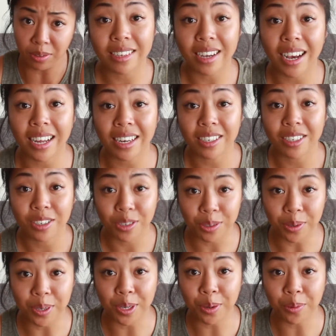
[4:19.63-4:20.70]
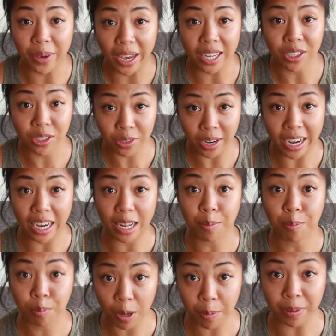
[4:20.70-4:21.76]
start doing your weight training
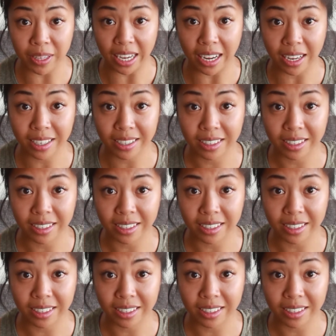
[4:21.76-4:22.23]
properly.